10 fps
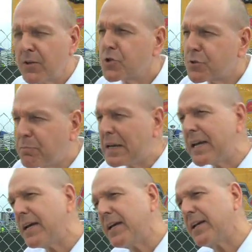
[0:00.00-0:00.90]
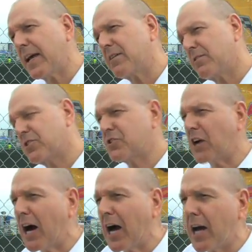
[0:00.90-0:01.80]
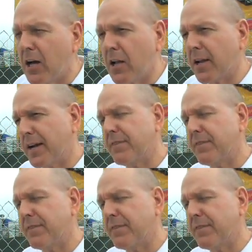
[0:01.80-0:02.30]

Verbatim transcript: speed and style and